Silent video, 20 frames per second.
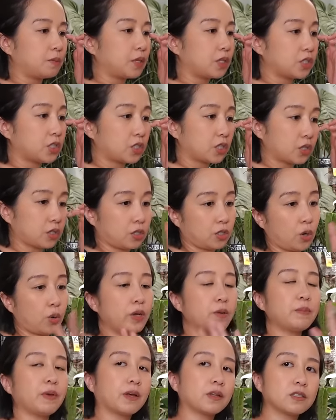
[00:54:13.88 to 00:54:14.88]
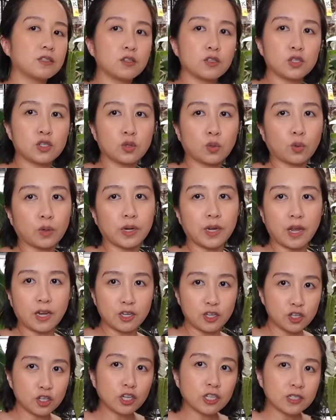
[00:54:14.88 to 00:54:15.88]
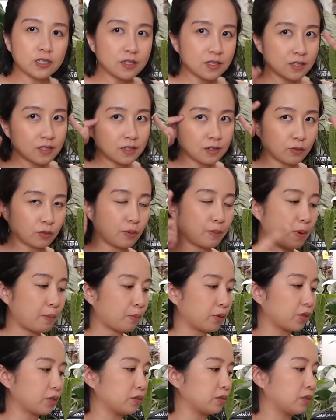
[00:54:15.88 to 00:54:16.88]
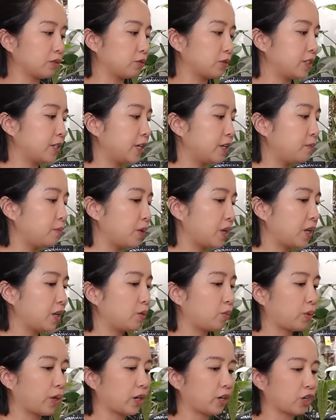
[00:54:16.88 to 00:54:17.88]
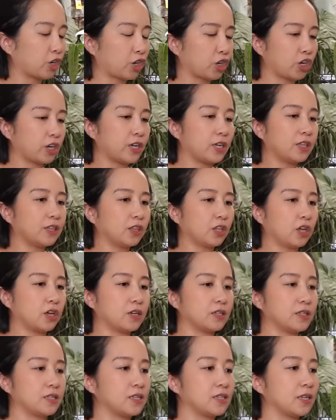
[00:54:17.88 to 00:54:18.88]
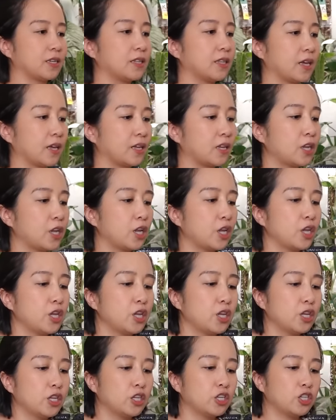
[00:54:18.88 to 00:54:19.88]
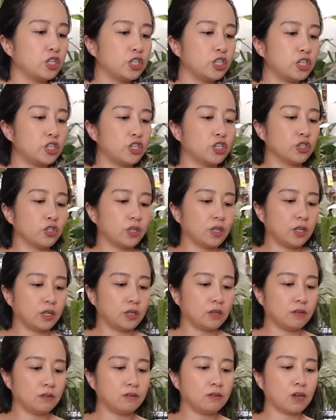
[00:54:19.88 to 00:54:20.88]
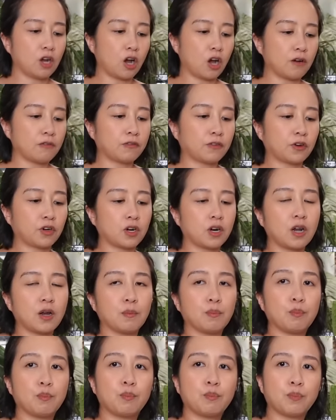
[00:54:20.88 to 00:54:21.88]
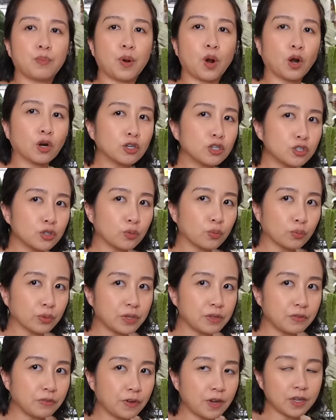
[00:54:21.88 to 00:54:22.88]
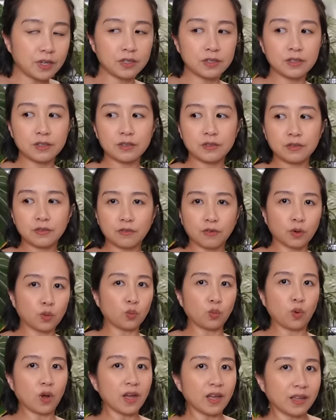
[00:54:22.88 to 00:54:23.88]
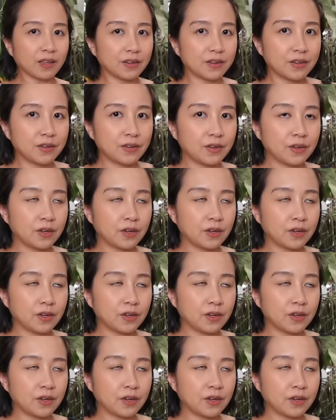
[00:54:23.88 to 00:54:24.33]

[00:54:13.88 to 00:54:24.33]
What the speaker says: So going back to the story, I just remembered a little tidbit where her in-laws said that she should offer a partial refund for what?